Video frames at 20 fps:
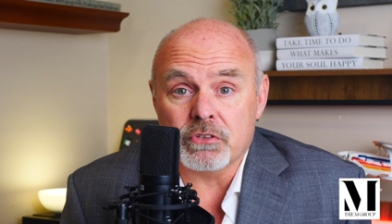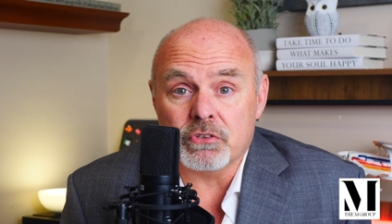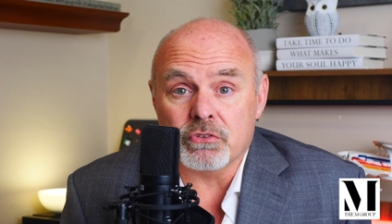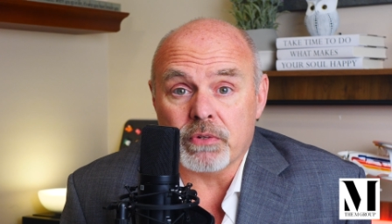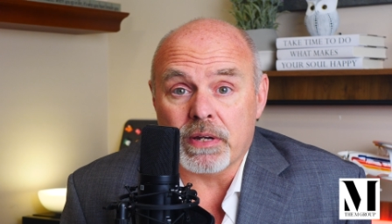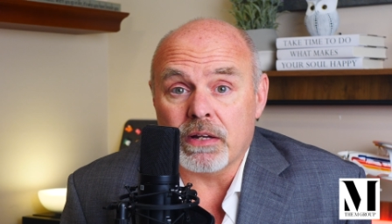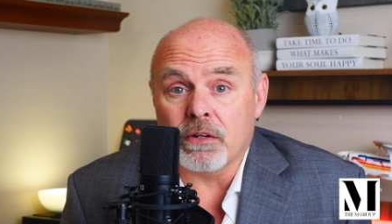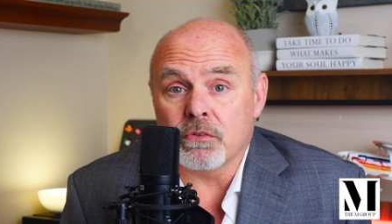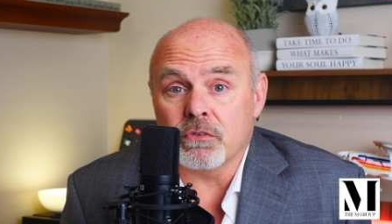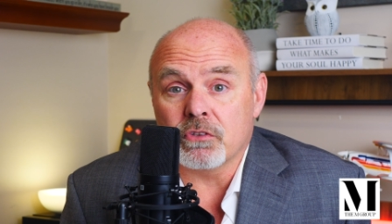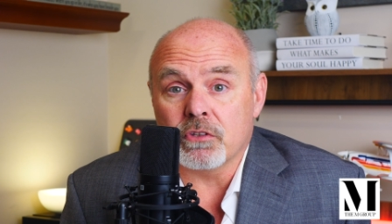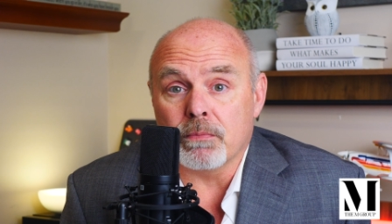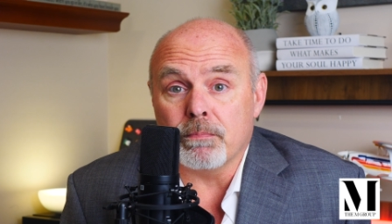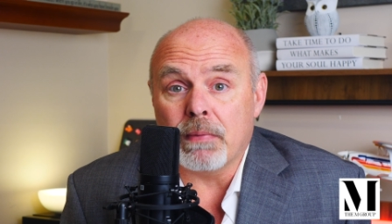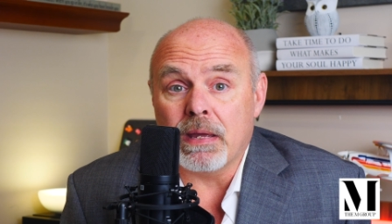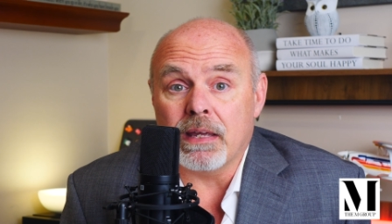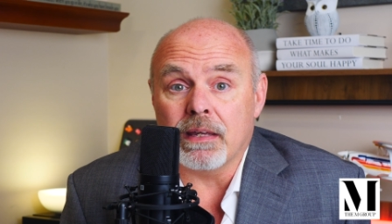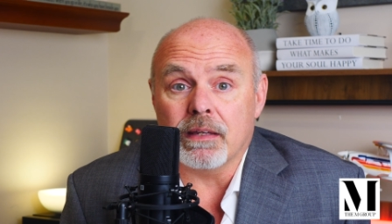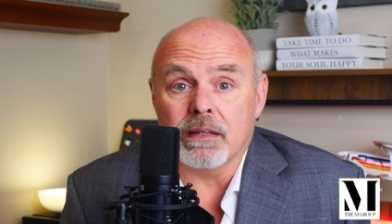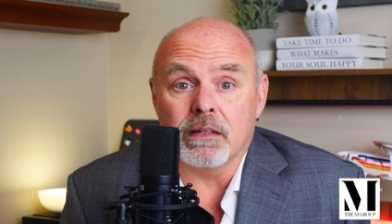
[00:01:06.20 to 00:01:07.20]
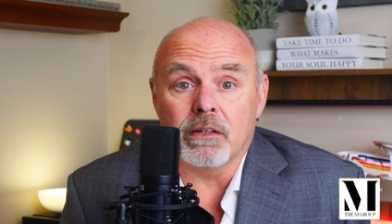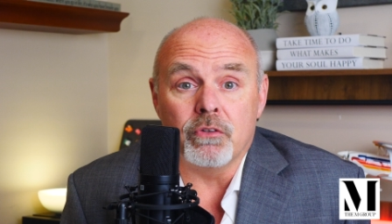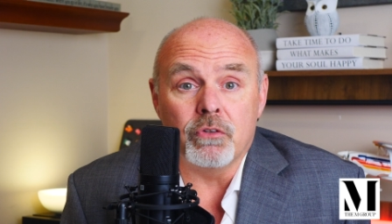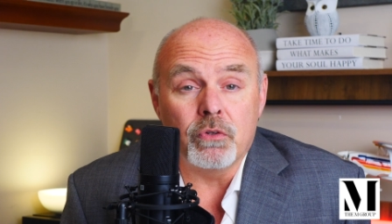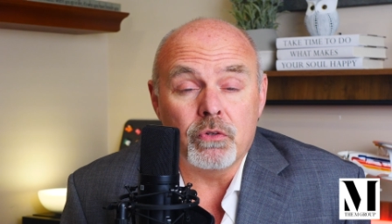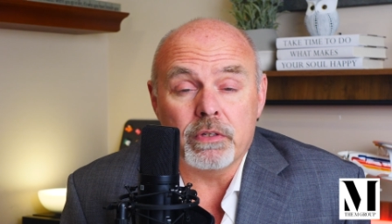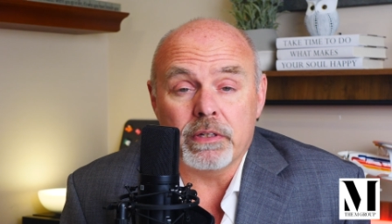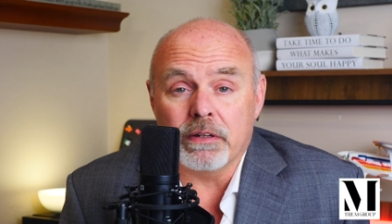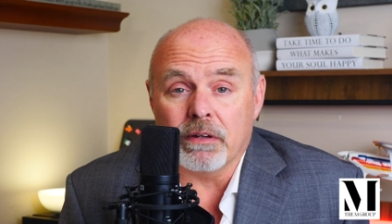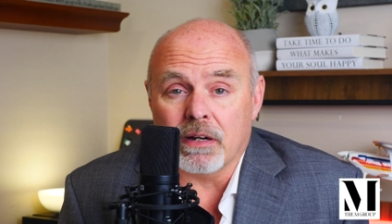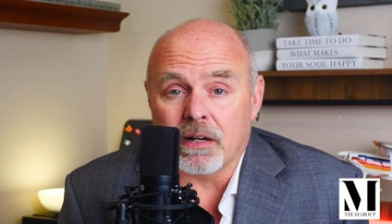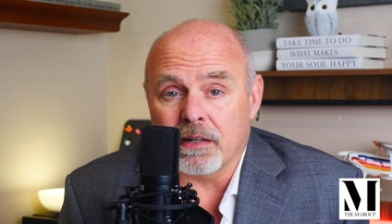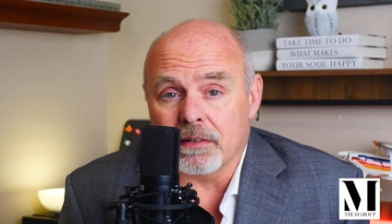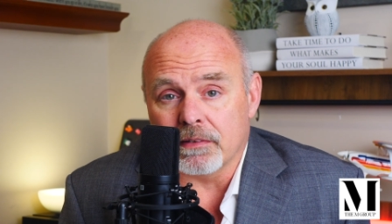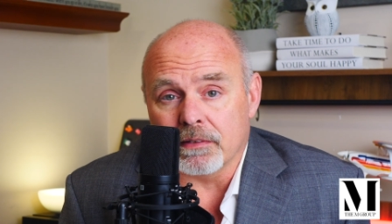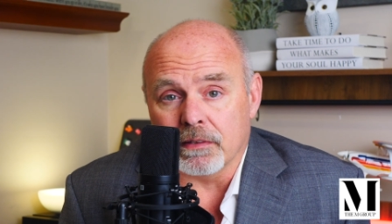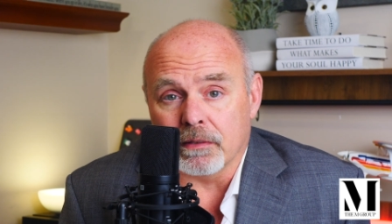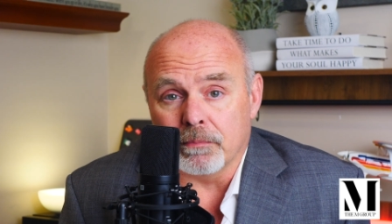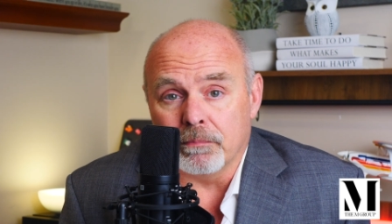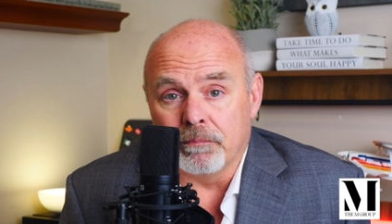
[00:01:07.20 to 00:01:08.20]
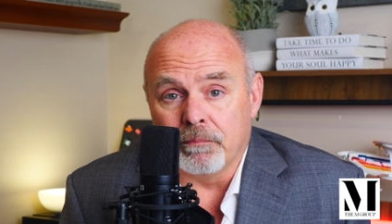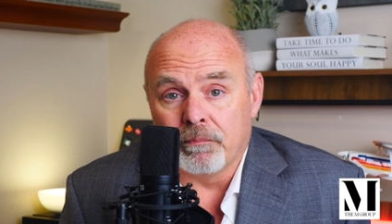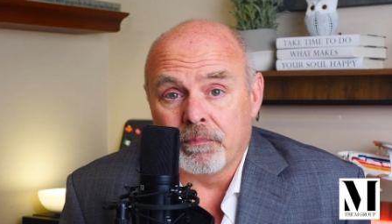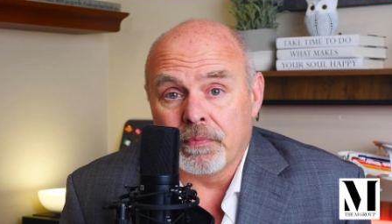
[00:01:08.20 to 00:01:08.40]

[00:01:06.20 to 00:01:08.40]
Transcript: drowned to make a nuclear hot tub.